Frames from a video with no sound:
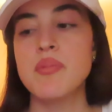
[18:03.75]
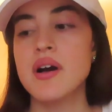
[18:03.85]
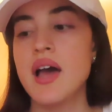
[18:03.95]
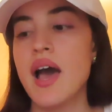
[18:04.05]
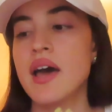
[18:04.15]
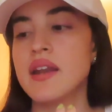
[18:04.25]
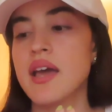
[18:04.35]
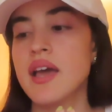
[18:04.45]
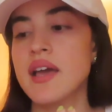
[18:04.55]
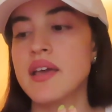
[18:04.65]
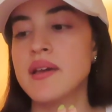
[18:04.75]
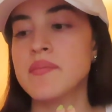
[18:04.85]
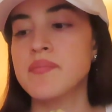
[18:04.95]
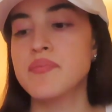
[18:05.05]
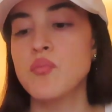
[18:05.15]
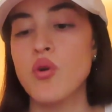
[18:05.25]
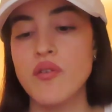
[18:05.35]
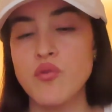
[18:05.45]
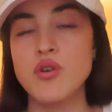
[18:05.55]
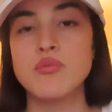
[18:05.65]
but at a more
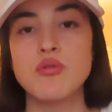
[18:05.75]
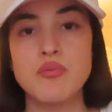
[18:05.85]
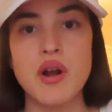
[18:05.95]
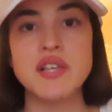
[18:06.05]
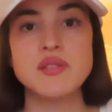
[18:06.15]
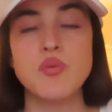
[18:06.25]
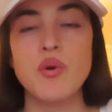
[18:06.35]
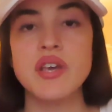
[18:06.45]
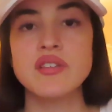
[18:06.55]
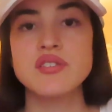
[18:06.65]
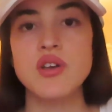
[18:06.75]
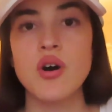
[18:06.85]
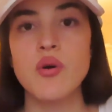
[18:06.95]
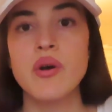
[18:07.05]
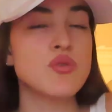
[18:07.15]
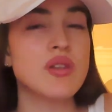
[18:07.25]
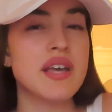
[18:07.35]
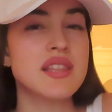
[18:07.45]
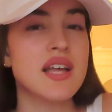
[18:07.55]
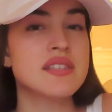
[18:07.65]
affordable price point. So if you
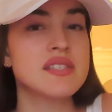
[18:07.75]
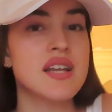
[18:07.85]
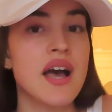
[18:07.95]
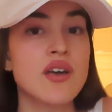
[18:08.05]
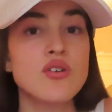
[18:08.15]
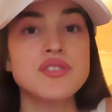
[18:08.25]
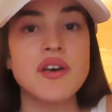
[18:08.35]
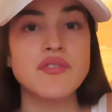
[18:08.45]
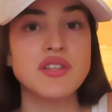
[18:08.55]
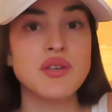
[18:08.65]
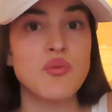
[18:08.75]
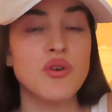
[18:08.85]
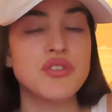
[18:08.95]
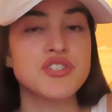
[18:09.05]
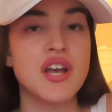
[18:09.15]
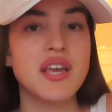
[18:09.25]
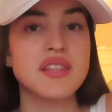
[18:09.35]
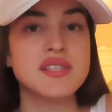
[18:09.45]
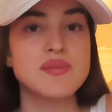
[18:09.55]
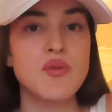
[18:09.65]
like that style, definitely worth
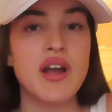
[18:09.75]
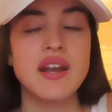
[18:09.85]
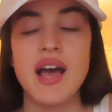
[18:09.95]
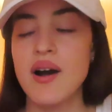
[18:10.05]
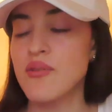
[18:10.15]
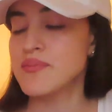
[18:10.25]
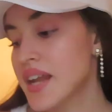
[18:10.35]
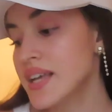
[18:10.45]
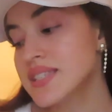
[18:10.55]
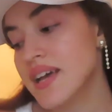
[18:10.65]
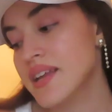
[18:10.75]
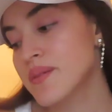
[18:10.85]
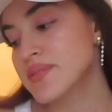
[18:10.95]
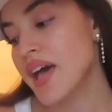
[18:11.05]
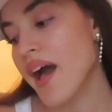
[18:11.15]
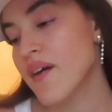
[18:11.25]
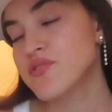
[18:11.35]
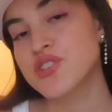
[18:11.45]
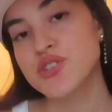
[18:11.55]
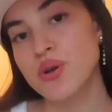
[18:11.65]
checking this brand out. The next items I have
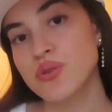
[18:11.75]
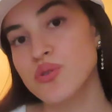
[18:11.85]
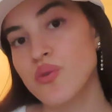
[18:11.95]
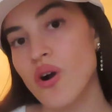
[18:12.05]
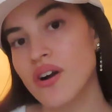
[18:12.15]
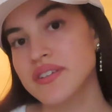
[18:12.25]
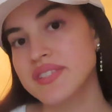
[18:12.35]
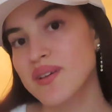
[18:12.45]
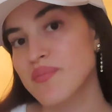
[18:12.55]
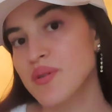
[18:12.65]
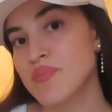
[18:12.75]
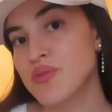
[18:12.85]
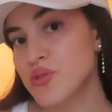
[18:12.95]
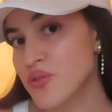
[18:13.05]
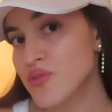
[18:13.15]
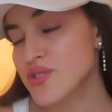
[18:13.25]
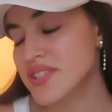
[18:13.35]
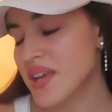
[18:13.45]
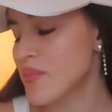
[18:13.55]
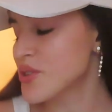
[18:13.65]
to show you are some beautiful
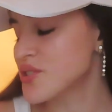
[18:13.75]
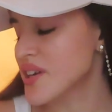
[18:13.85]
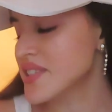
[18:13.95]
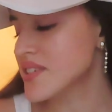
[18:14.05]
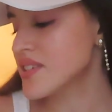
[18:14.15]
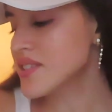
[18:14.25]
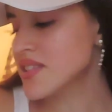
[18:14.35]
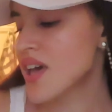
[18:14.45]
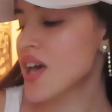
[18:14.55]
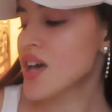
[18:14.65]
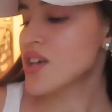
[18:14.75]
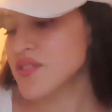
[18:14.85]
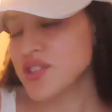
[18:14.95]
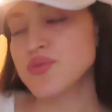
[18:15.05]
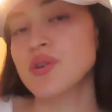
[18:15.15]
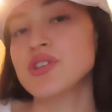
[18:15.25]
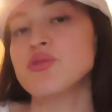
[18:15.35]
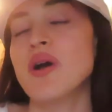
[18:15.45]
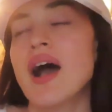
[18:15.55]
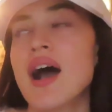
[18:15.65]
summer dresses. This one
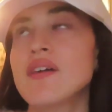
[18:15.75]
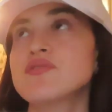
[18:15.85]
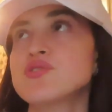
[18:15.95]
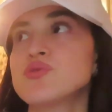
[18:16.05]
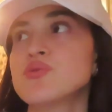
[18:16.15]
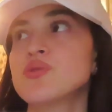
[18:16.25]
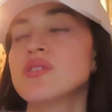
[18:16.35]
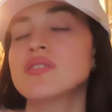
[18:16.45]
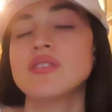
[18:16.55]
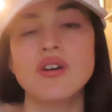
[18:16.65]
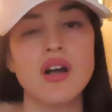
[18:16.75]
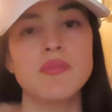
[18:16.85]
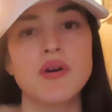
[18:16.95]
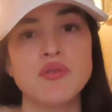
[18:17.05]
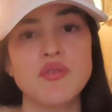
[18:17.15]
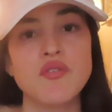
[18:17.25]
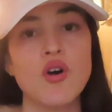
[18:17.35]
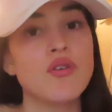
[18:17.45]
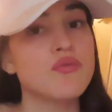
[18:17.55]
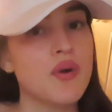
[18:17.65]
you have to look up on
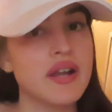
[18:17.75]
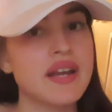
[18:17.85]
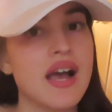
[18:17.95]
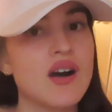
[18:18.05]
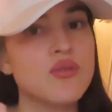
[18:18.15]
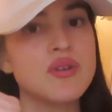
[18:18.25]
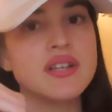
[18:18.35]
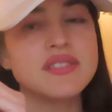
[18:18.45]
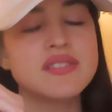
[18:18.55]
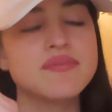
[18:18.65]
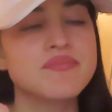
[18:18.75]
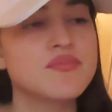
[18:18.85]
Revolve right now. It's